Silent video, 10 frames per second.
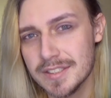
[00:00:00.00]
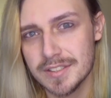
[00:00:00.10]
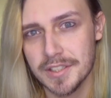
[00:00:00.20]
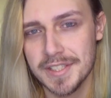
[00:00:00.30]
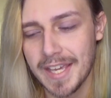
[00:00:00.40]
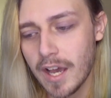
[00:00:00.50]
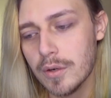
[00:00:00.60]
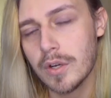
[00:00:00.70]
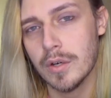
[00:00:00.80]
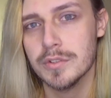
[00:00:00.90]
study how
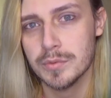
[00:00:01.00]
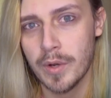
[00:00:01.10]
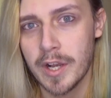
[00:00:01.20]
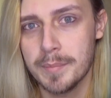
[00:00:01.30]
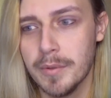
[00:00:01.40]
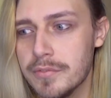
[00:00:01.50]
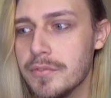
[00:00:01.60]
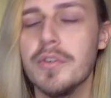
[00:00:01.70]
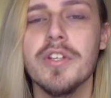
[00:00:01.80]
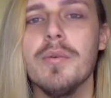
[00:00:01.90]
cults work
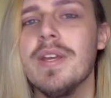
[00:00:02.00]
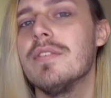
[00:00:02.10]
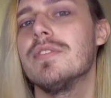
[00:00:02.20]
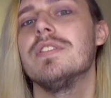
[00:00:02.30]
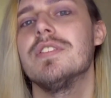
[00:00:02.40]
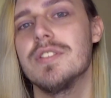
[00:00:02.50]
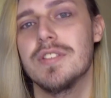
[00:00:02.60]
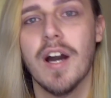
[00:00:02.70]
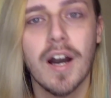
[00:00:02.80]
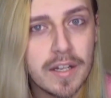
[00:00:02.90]
before you even
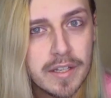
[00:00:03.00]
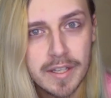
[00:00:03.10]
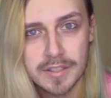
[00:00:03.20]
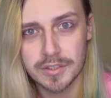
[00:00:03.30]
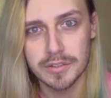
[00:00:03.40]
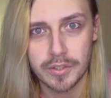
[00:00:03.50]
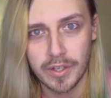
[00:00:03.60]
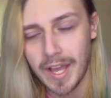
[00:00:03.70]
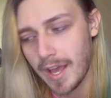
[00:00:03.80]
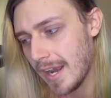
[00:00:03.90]
start to look
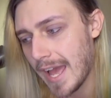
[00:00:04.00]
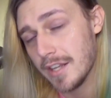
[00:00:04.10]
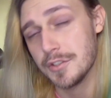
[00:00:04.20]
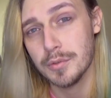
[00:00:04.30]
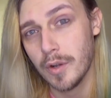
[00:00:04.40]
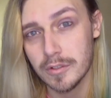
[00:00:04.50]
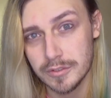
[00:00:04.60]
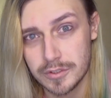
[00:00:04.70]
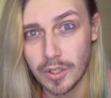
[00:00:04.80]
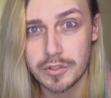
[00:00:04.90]
at an actual
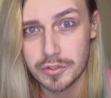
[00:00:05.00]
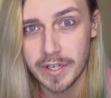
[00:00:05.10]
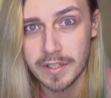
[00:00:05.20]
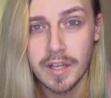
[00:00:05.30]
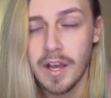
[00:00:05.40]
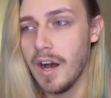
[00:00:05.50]
cult's doctrine,